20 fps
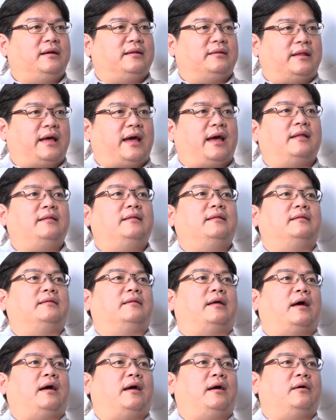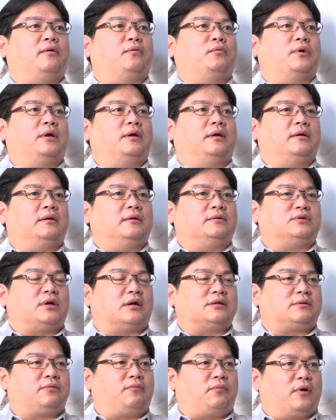Then we
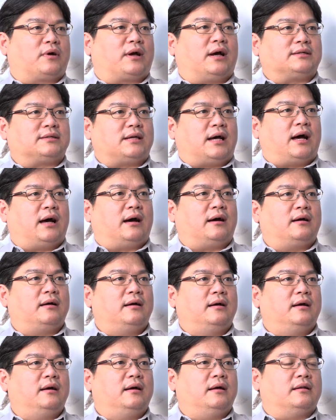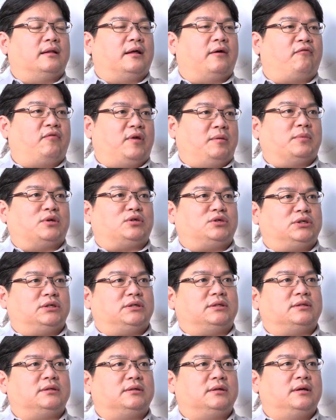just focus on the feed
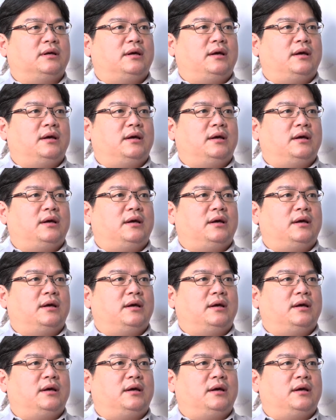machine.